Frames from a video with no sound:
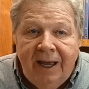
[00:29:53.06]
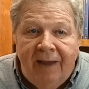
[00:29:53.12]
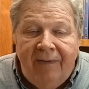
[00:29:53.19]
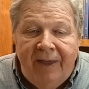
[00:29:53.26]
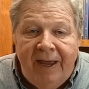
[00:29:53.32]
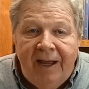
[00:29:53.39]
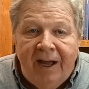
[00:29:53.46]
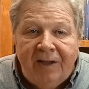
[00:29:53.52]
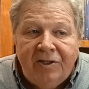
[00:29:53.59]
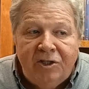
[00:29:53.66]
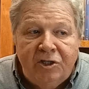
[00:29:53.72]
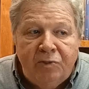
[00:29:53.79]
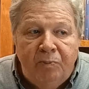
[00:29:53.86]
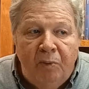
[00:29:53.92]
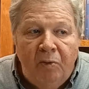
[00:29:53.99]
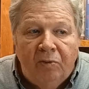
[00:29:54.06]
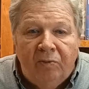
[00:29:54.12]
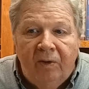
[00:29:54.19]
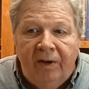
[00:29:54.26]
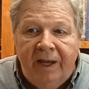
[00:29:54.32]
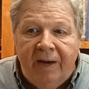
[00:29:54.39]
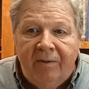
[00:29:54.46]
And they got spooked
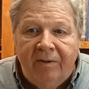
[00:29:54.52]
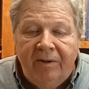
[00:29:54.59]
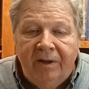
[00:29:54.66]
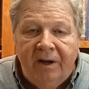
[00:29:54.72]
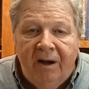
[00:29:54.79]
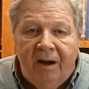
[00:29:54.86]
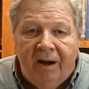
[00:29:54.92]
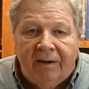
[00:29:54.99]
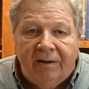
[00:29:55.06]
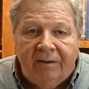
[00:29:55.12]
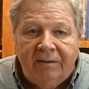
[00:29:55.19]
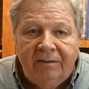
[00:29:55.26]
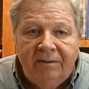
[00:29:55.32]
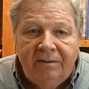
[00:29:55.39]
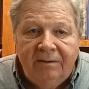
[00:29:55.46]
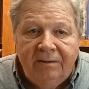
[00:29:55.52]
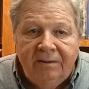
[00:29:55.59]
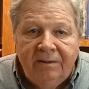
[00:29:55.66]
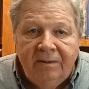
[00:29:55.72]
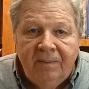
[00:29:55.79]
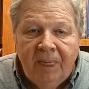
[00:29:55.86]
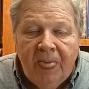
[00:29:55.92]
when they were in the garden.
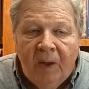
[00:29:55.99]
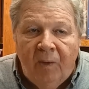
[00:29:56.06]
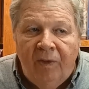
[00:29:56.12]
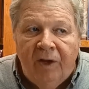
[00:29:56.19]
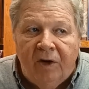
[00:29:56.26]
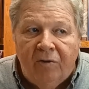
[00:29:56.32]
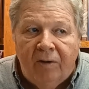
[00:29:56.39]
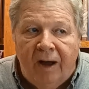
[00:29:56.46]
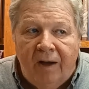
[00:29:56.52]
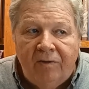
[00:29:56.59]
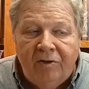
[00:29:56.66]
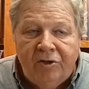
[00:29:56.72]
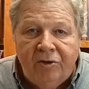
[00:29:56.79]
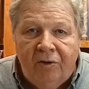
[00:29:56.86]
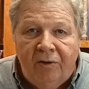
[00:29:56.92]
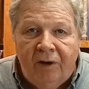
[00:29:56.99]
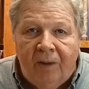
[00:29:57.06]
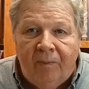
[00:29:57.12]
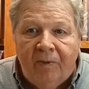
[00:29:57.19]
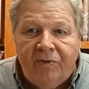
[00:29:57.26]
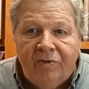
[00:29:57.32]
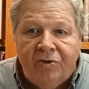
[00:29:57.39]
When the crowd showed
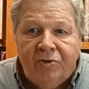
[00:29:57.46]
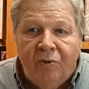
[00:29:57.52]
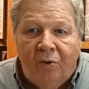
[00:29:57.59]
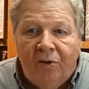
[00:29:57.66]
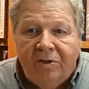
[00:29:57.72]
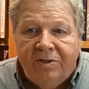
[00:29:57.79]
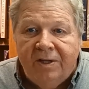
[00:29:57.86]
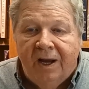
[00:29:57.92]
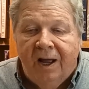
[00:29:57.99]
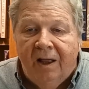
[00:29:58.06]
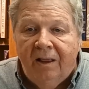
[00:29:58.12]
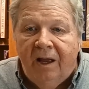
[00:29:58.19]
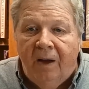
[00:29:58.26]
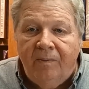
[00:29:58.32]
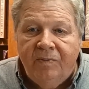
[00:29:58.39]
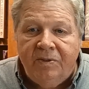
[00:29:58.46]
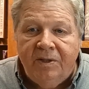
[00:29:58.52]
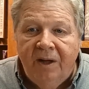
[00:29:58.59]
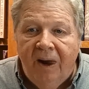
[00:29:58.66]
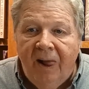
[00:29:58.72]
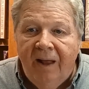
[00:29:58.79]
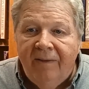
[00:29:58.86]
up with swords and
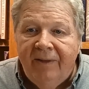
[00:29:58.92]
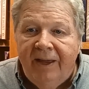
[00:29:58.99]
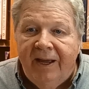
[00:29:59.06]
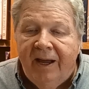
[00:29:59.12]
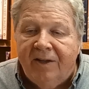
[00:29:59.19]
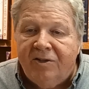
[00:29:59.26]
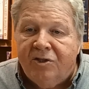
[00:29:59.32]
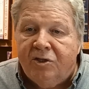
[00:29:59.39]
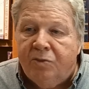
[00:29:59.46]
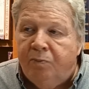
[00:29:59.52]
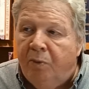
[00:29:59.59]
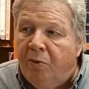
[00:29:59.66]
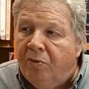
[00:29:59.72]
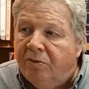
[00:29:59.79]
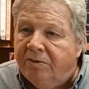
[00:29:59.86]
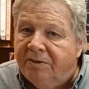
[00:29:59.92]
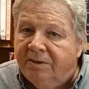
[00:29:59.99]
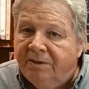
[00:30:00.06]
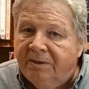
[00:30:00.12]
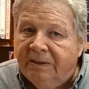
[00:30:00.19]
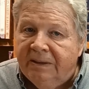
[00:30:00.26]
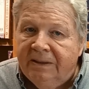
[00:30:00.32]
clubs, they got
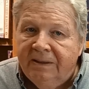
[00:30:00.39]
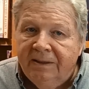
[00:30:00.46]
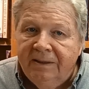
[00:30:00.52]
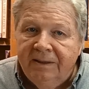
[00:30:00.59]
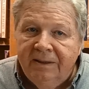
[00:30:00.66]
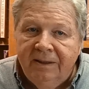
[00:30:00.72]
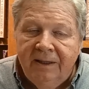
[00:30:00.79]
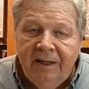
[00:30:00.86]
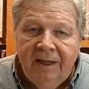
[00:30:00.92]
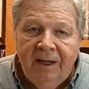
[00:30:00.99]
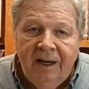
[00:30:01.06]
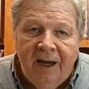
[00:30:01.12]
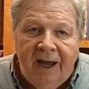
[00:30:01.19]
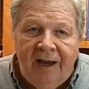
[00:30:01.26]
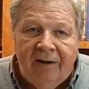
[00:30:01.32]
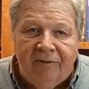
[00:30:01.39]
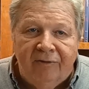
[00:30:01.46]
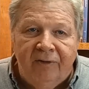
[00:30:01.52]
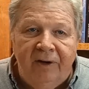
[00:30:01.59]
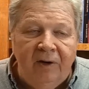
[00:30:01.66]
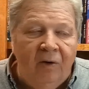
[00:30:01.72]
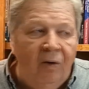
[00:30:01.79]
spooked. I had a
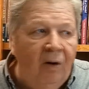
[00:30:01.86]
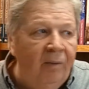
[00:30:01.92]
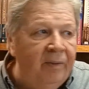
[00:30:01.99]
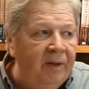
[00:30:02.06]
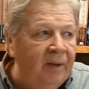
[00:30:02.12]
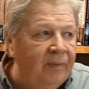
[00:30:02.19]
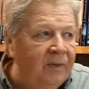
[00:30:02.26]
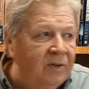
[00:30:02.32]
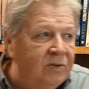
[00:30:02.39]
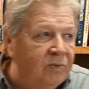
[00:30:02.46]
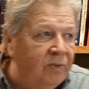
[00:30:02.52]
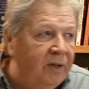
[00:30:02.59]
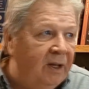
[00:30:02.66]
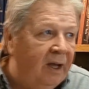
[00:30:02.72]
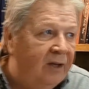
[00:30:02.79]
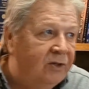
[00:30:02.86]
friend call me up this week.